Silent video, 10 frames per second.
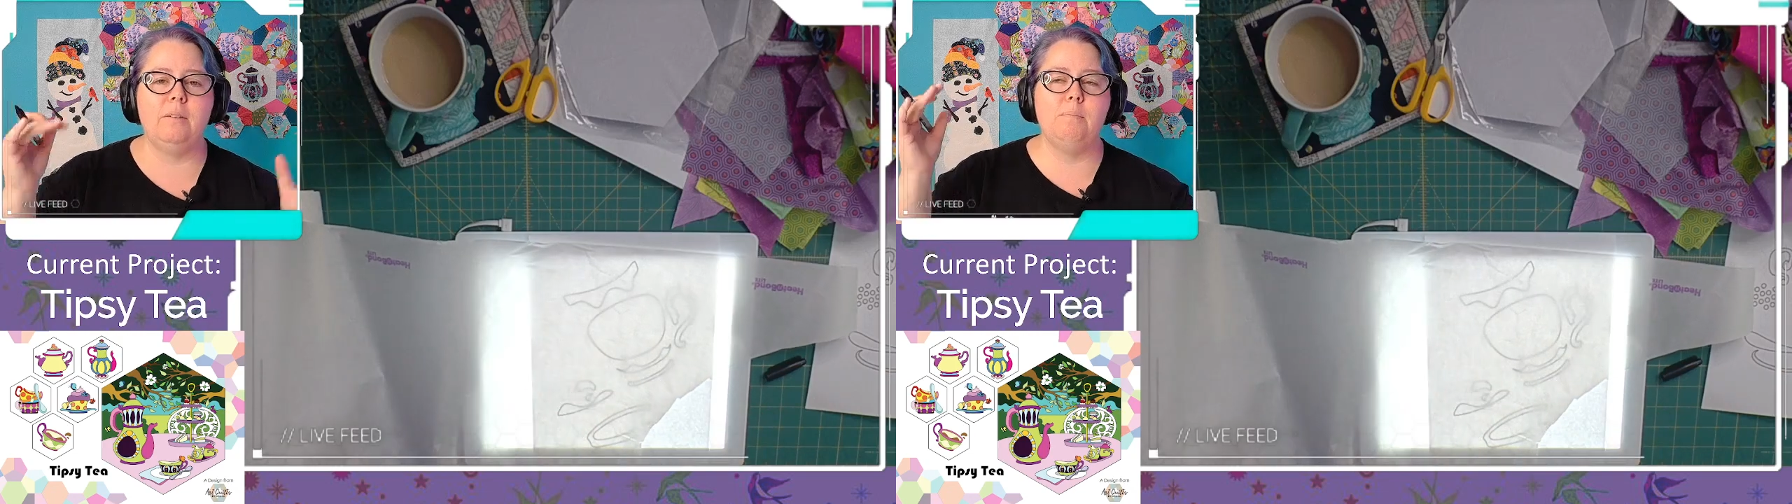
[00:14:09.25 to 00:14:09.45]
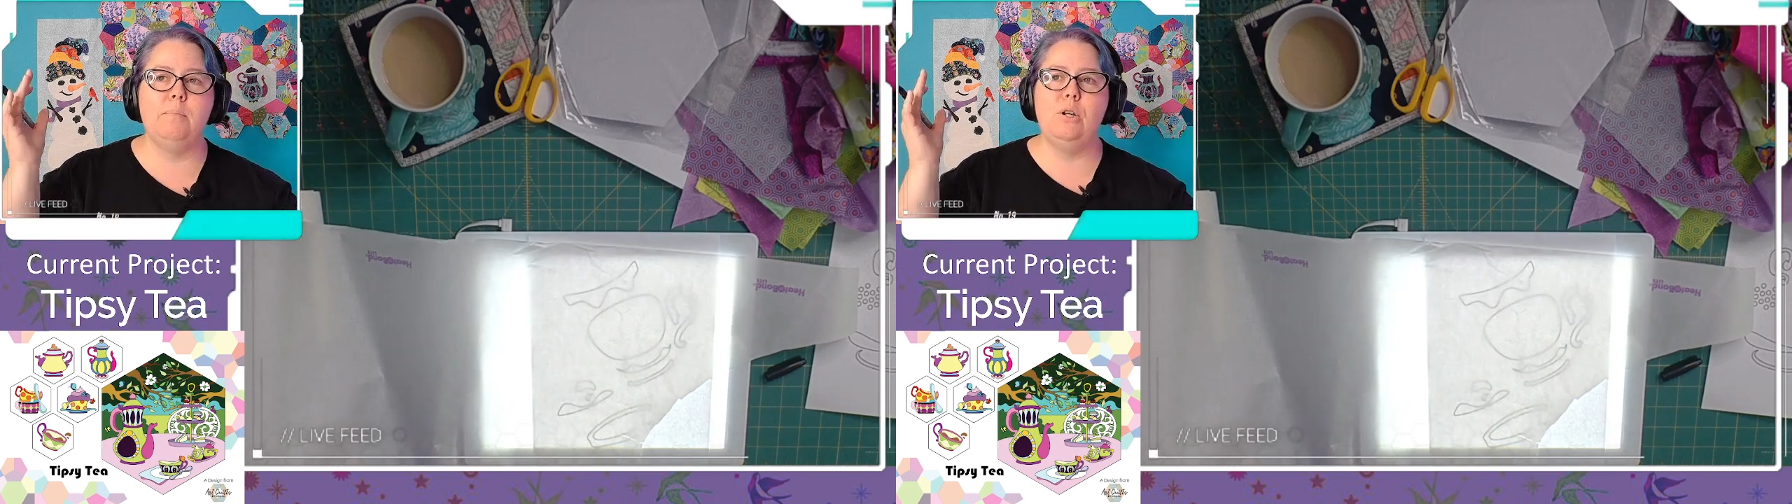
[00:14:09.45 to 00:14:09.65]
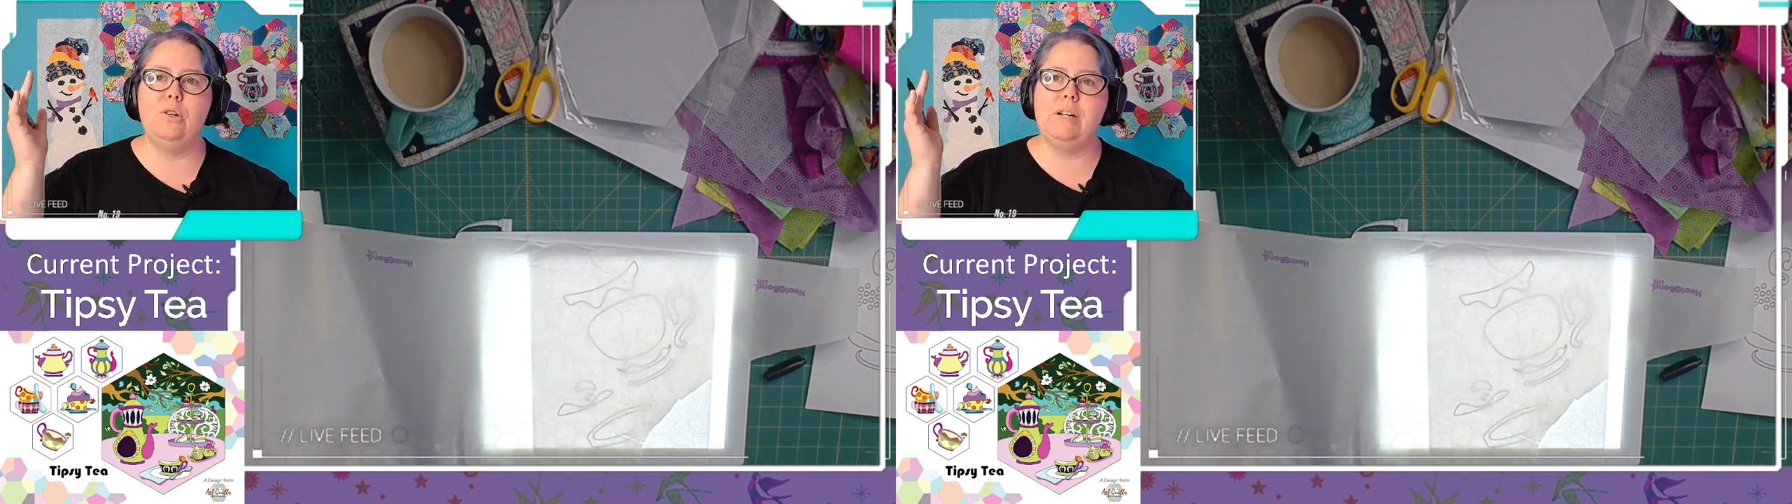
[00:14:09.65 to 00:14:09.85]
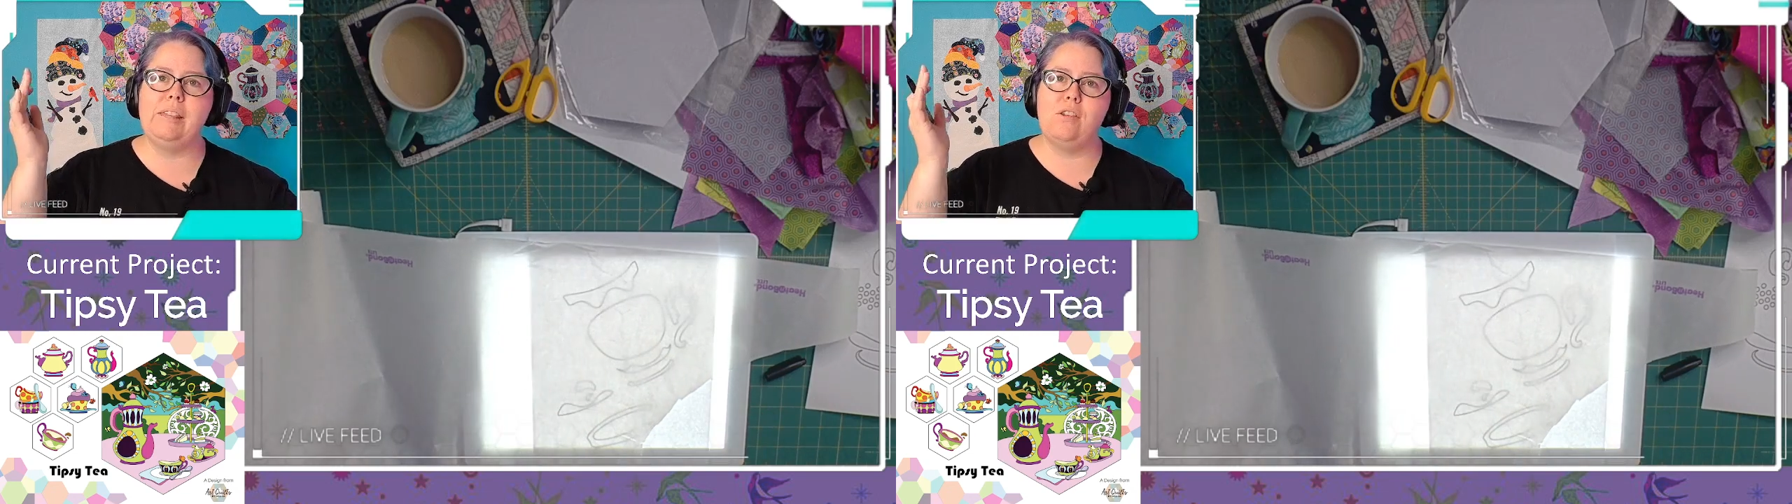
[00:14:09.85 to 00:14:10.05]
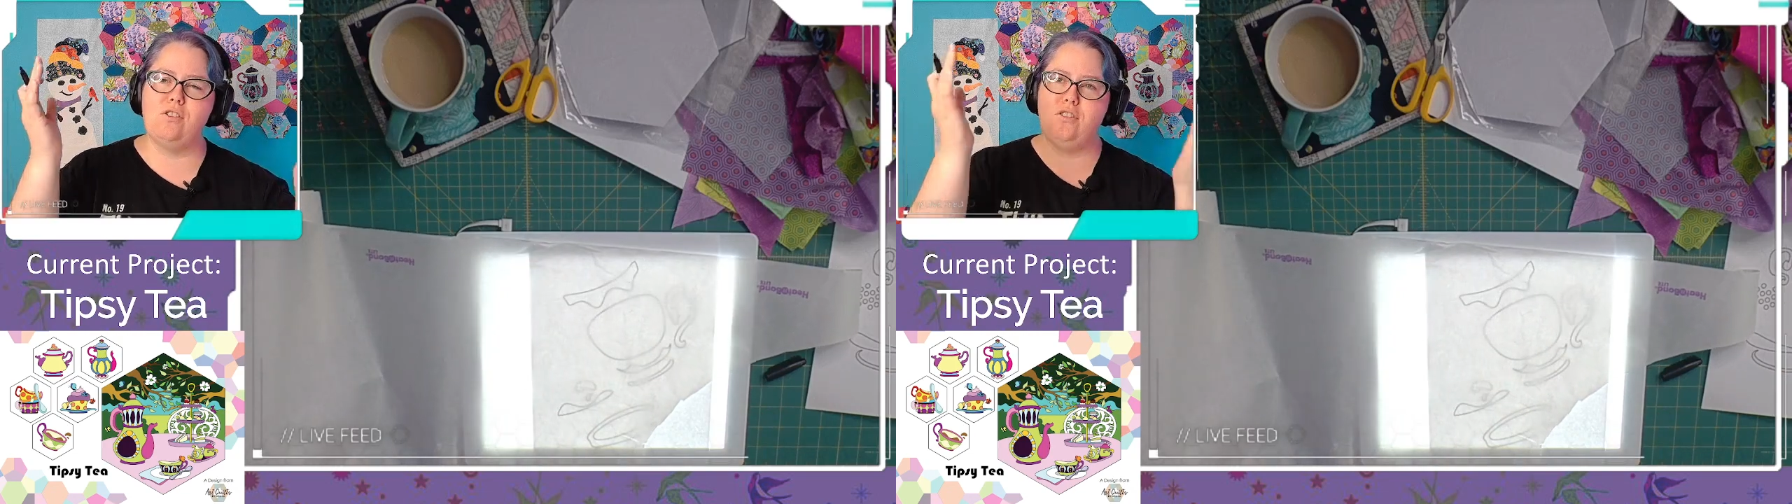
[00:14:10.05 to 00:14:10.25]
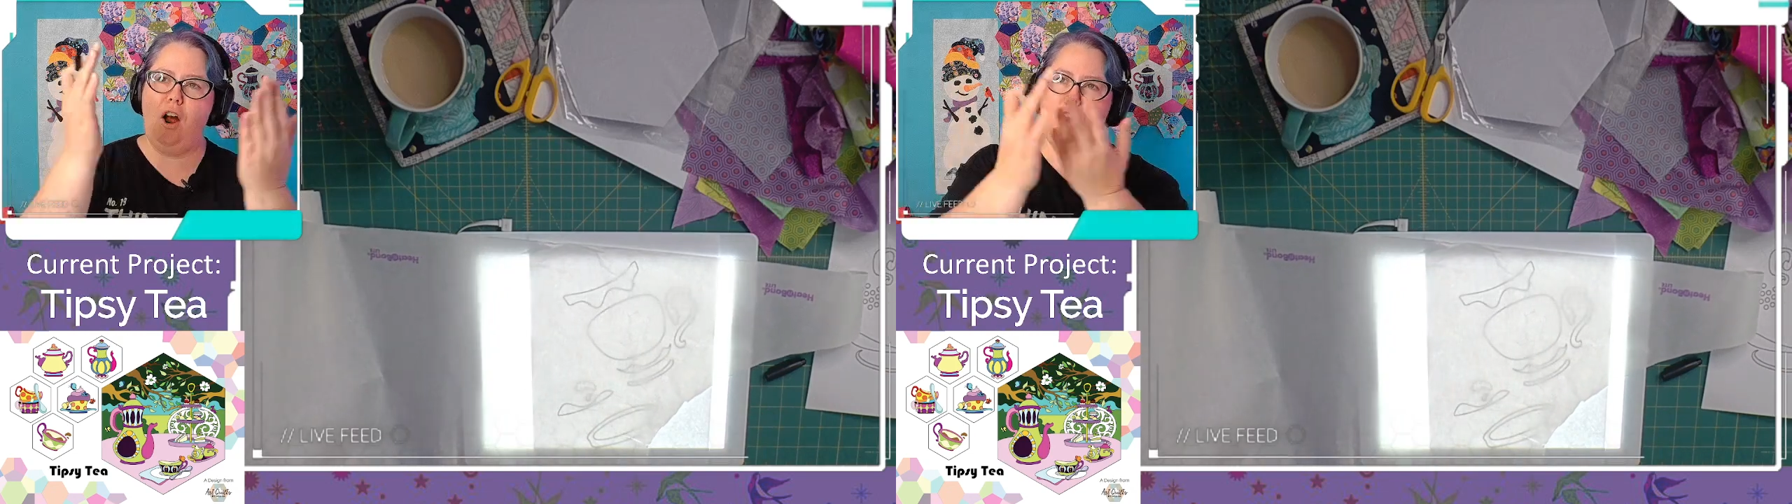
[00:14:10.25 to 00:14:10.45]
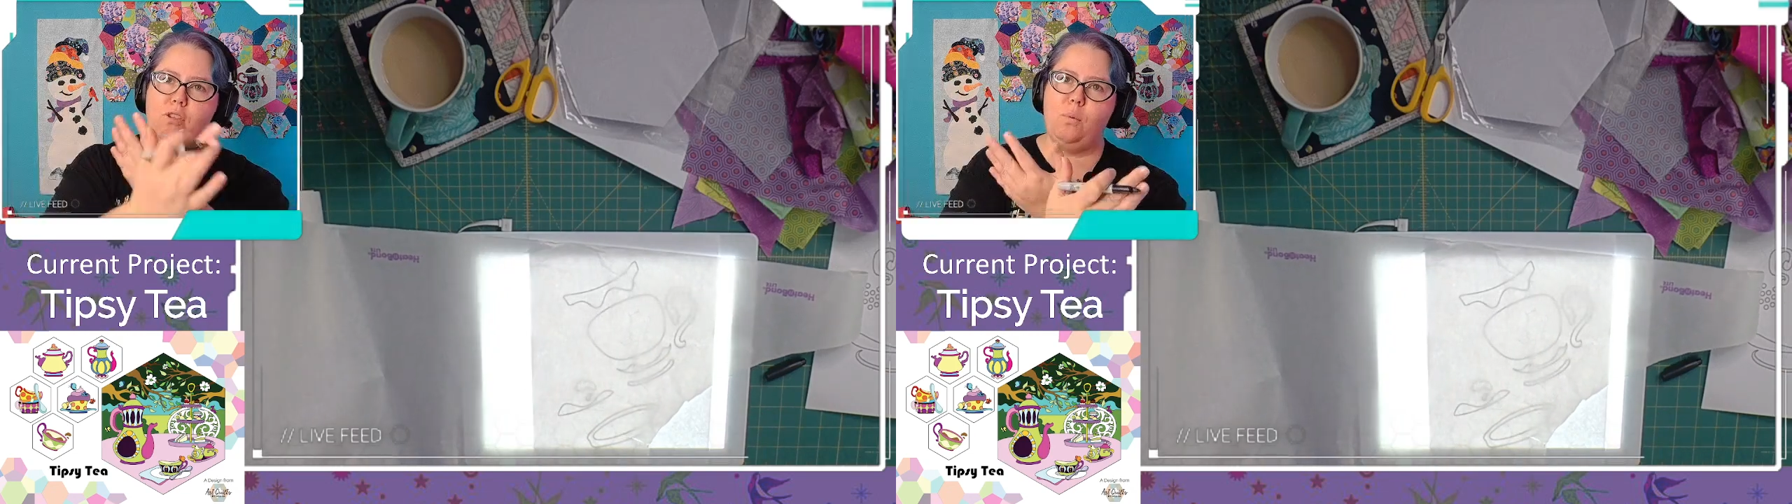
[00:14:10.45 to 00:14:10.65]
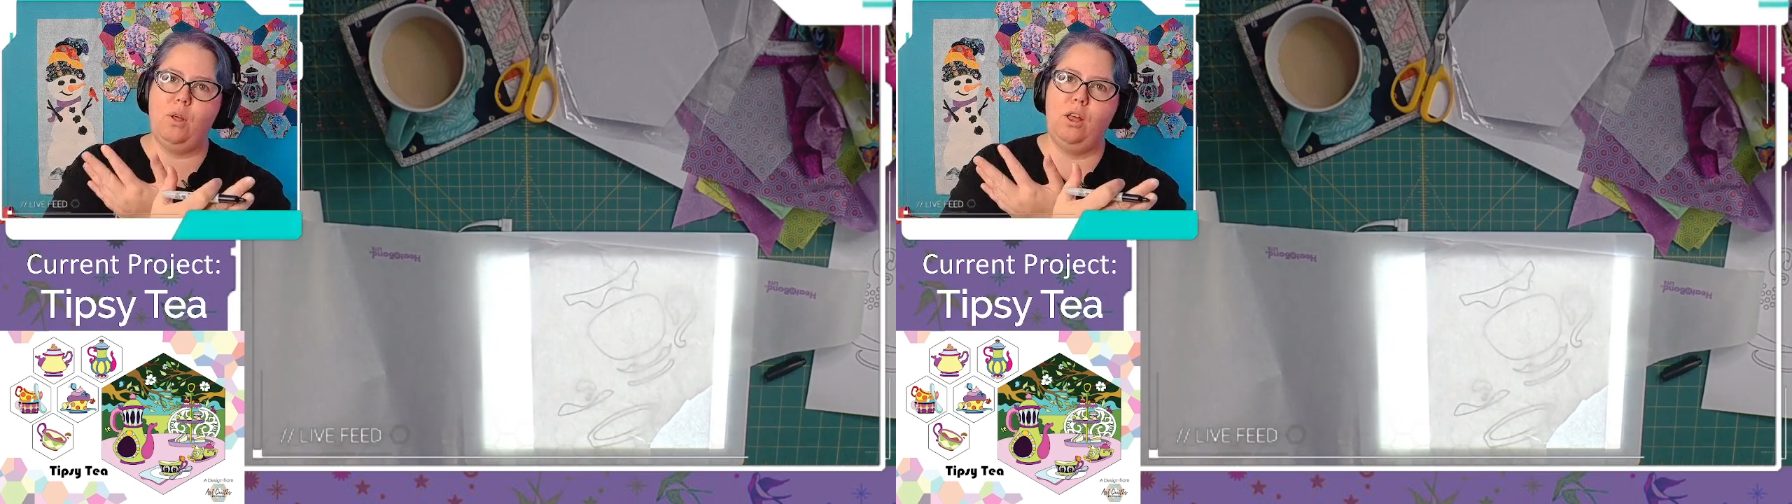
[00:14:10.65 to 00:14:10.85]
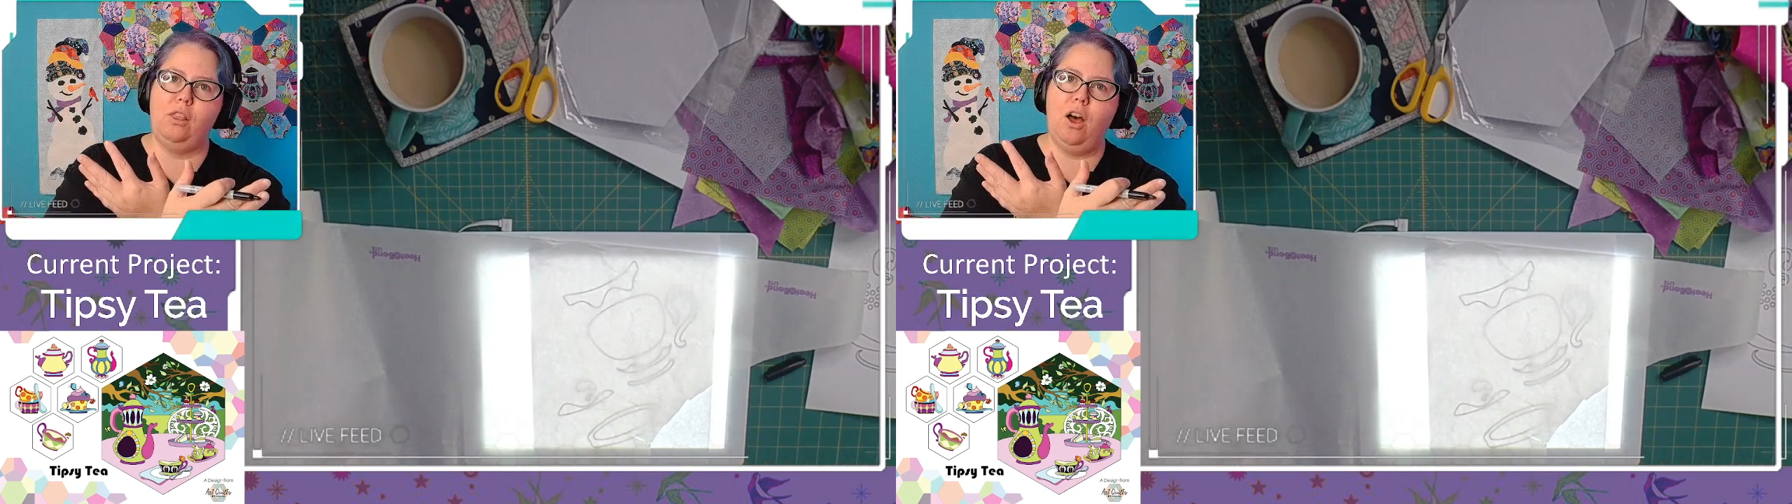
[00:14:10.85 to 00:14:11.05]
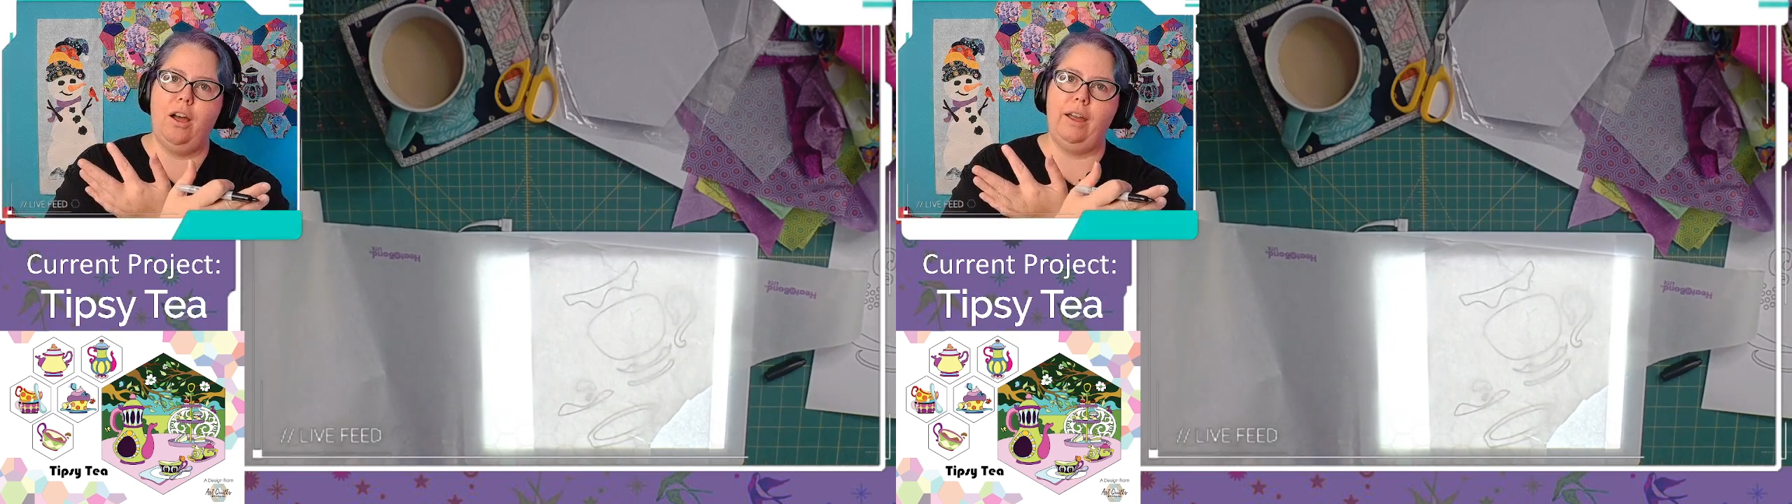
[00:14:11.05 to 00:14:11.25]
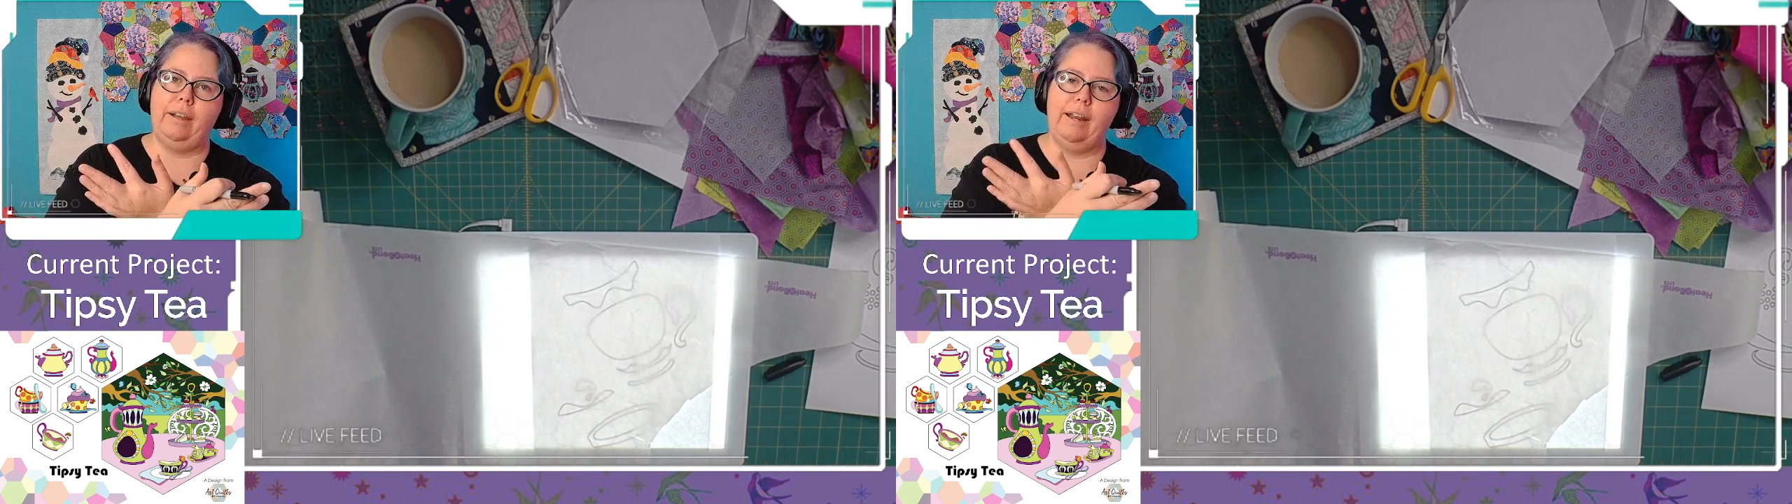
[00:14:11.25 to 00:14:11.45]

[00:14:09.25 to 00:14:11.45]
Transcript: moon and the stars will align,